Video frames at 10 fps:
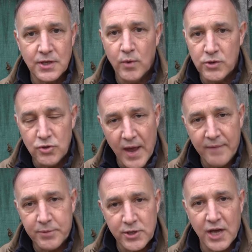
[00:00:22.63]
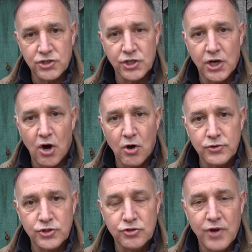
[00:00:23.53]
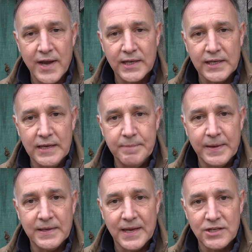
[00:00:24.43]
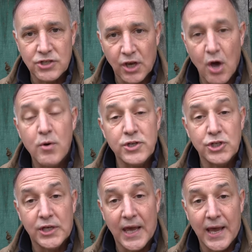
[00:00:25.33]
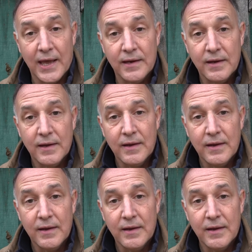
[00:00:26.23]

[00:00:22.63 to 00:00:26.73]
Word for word: When you have production costs, you try to keep it as low as you can